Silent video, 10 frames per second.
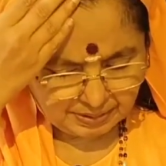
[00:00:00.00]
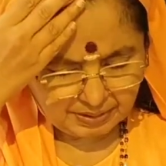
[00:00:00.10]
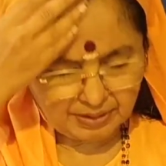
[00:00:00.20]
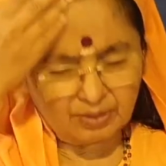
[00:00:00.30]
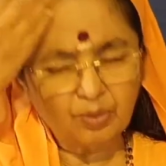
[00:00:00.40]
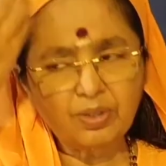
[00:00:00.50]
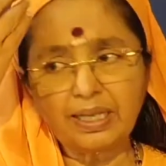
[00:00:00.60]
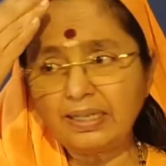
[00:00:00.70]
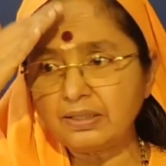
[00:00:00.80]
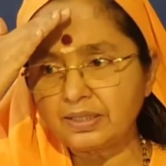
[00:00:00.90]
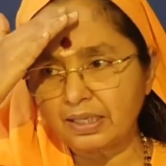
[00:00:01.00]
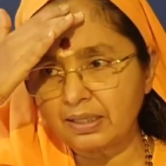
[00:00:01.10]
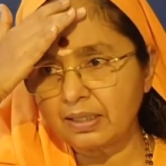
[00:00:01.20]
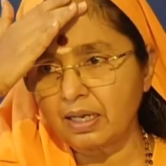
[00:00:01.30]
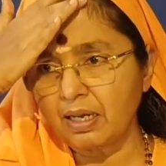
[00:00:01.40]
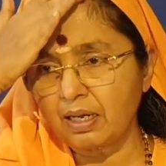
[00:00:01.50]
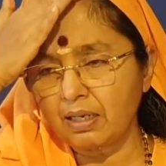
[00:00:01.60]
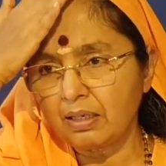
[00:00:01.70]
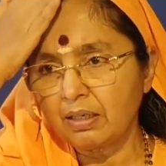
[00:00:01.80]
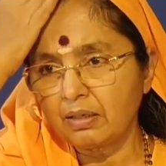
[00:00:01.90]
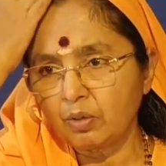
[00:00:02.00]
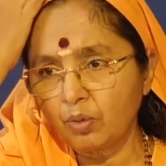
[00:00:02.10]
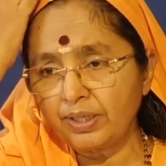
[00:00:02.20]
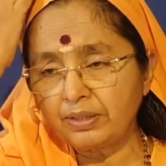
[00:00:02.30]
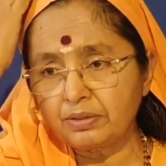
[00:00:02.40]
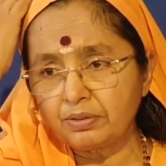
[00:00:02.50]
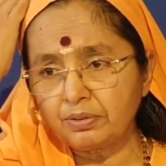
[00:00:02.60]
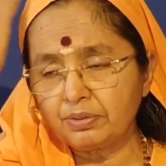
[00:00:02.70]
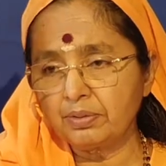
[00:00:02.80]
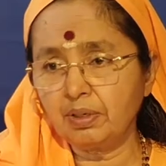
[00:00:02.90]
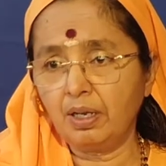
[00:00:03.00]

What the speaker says: King Janaka going to